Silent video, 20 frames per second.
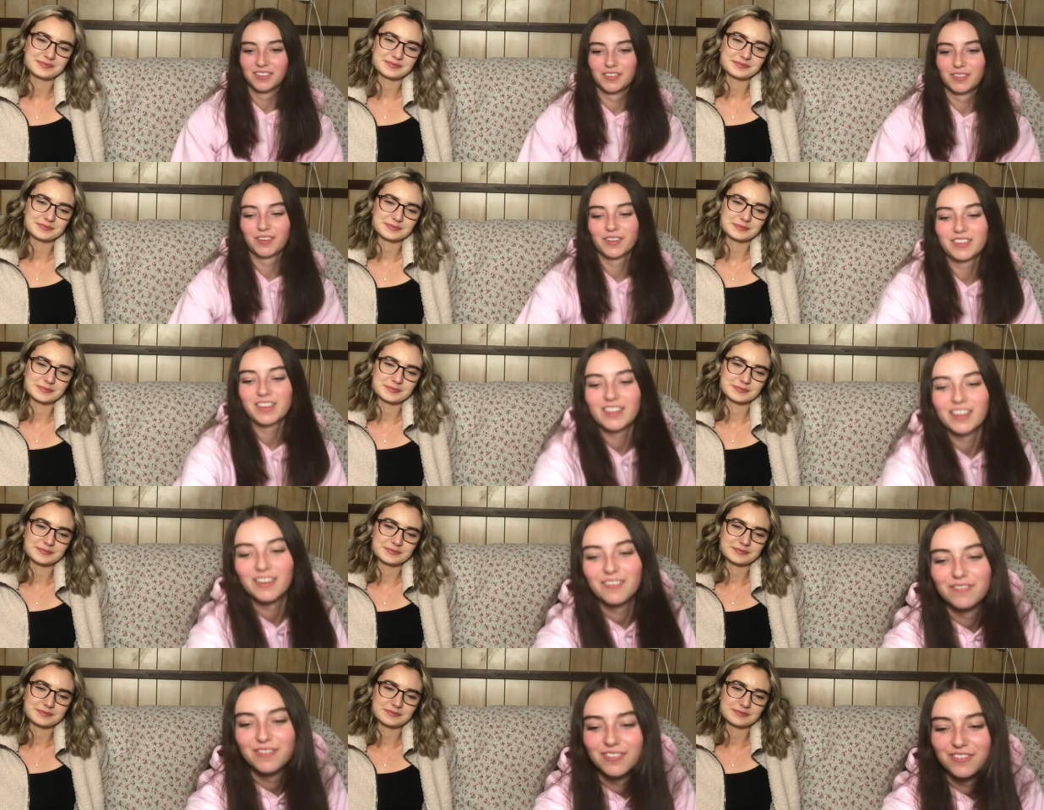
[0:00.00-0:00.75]
Speaker 1: Look at that
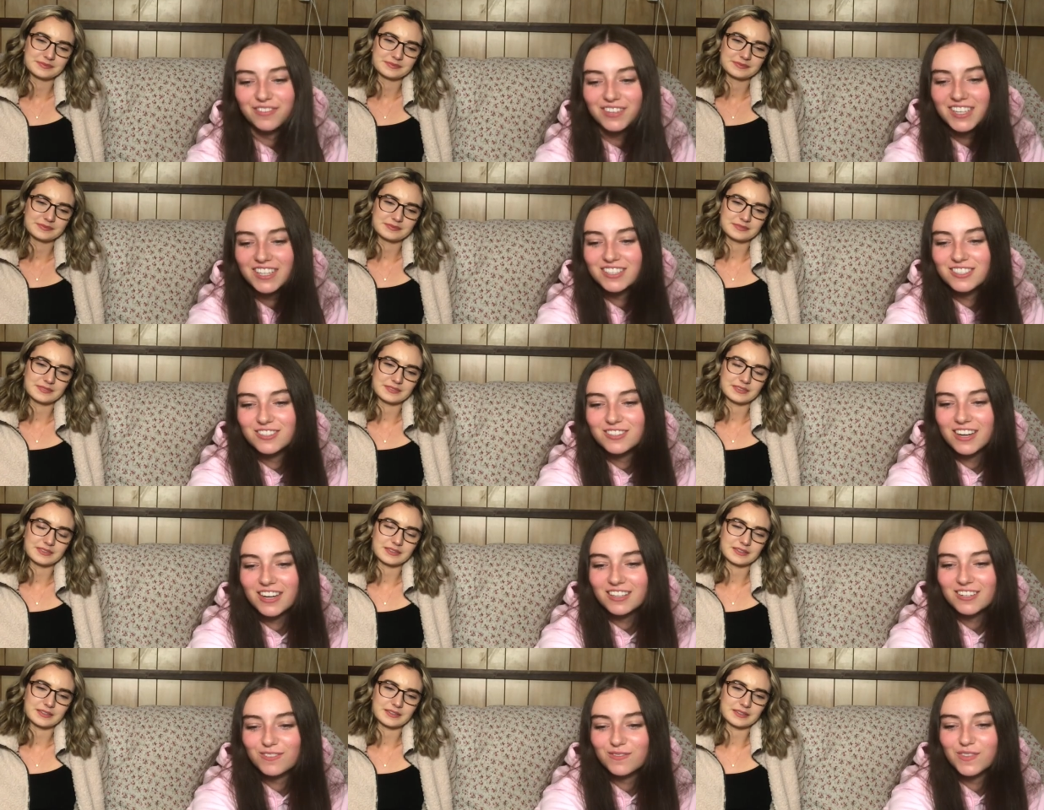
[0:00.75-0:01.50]
like 50s,
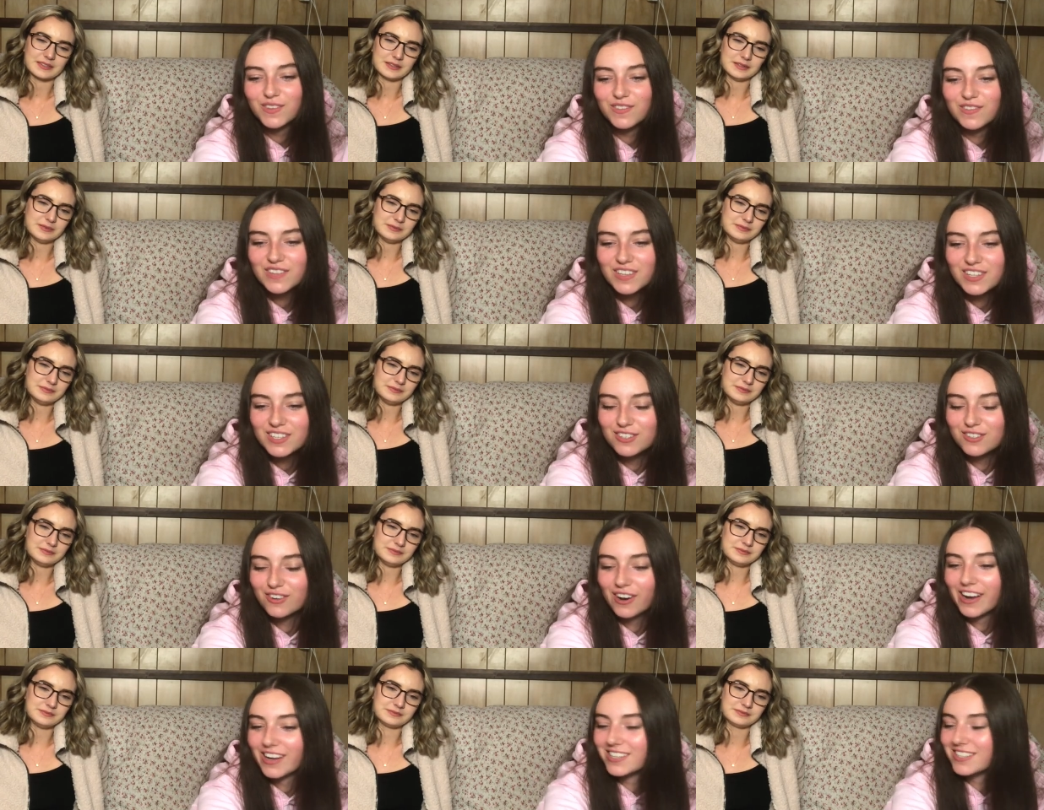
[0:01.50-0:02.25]
1950s
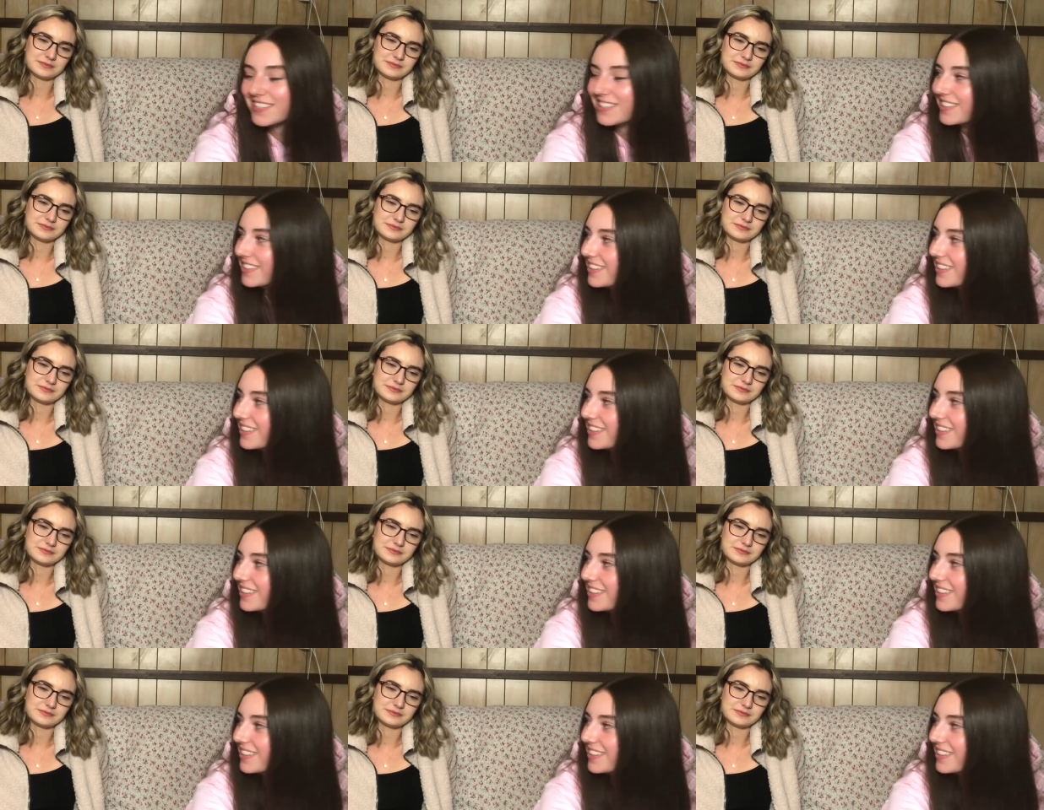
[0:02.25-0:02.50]
dress.